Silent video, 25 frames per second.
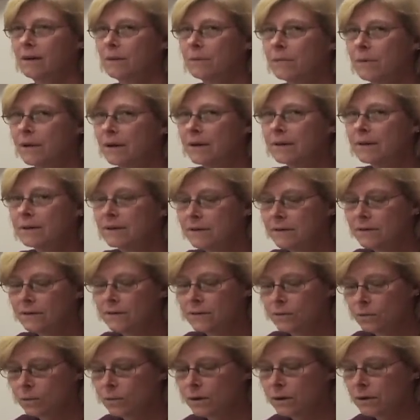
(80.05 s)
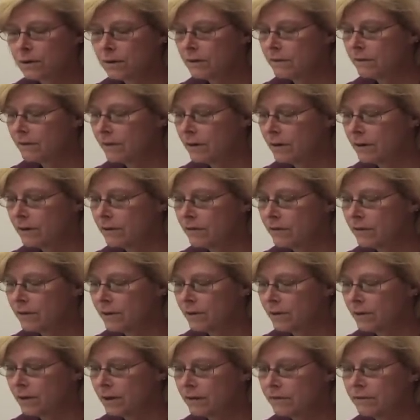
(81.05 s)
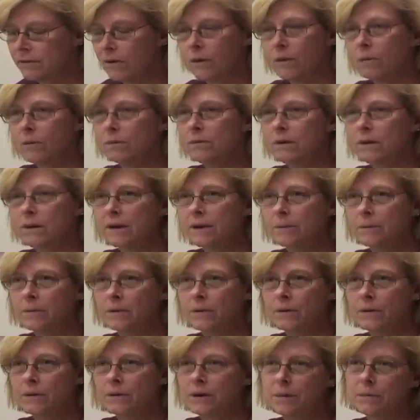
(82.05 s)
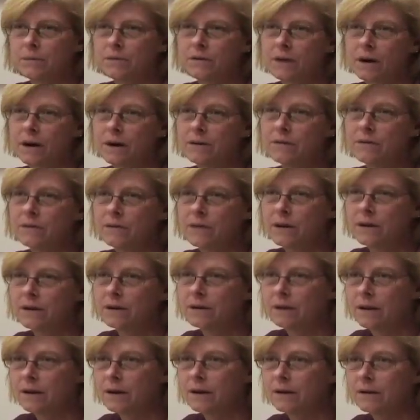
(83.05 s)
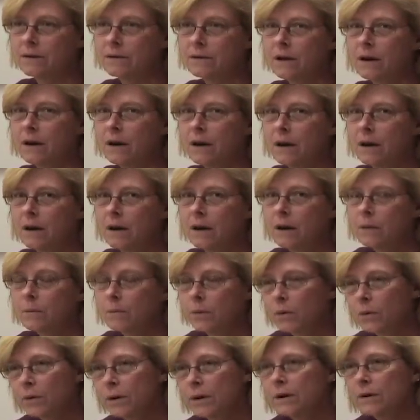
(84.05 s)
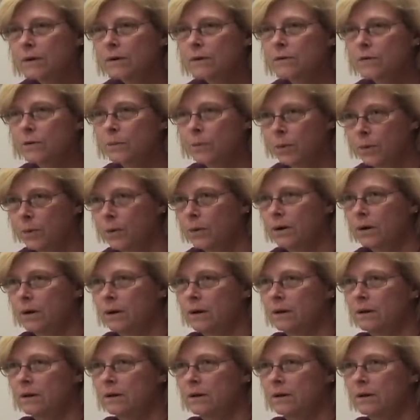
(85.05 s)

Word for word: But this is one of the very few, if only, programs that I've seen that is employer-supported.